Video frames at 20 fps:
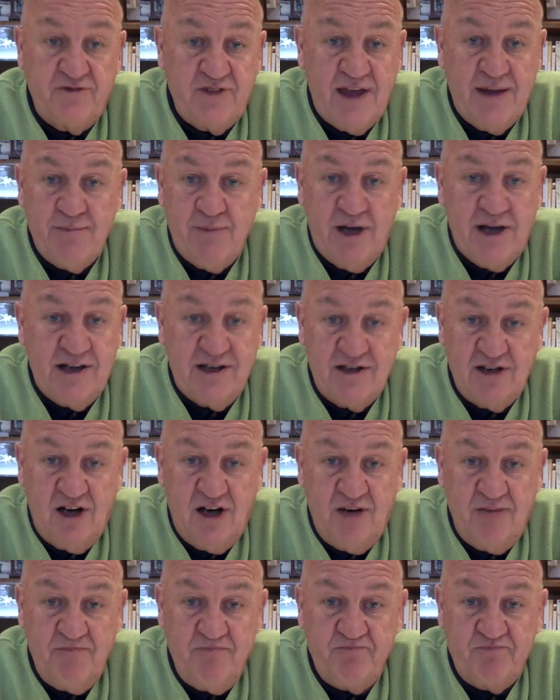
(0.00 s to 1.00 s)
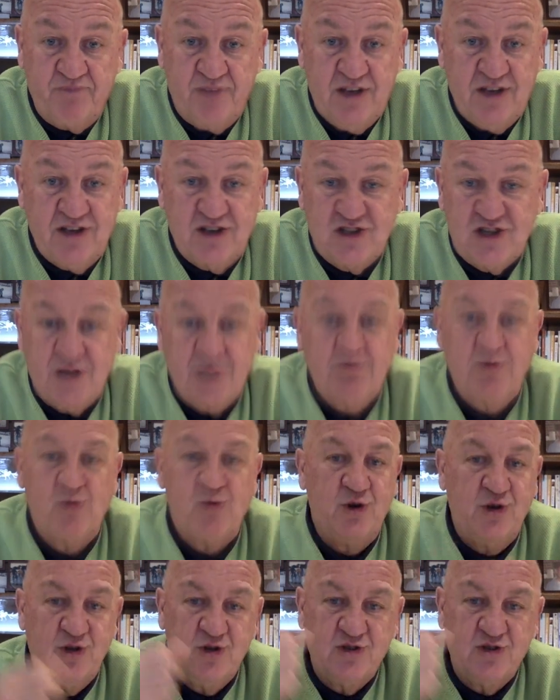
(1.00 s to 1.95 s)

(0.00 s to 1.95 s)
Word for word: that might come. And the shepherd would